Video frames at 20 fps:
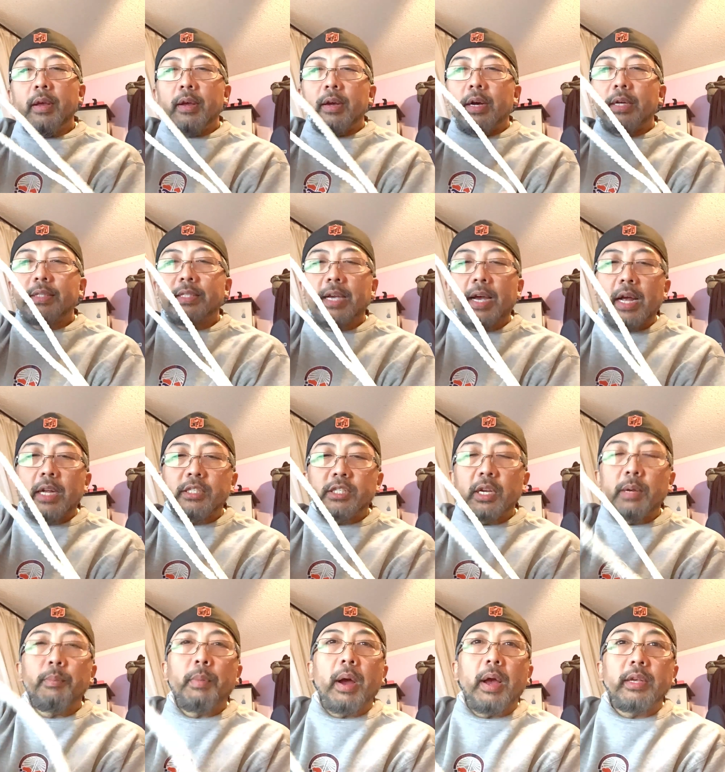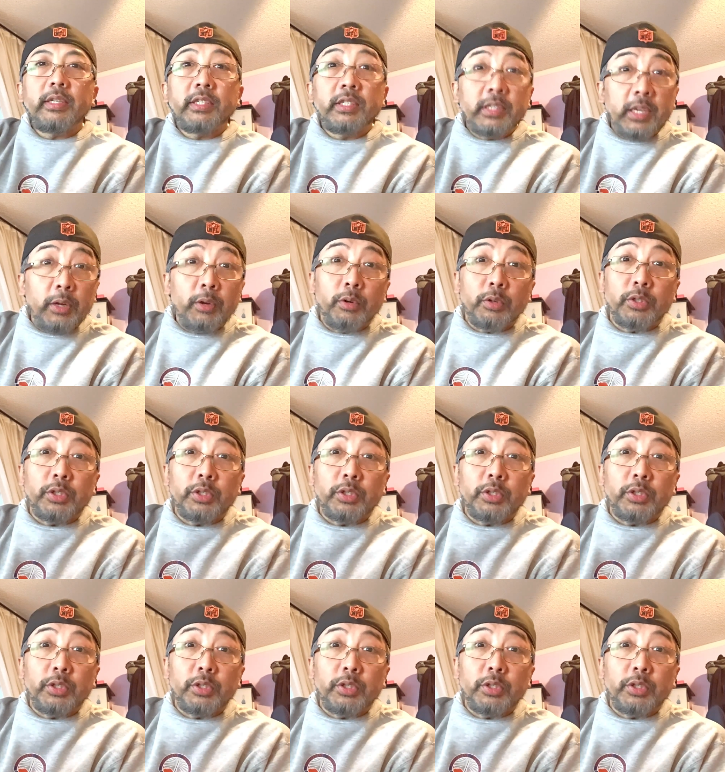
attaching my sinker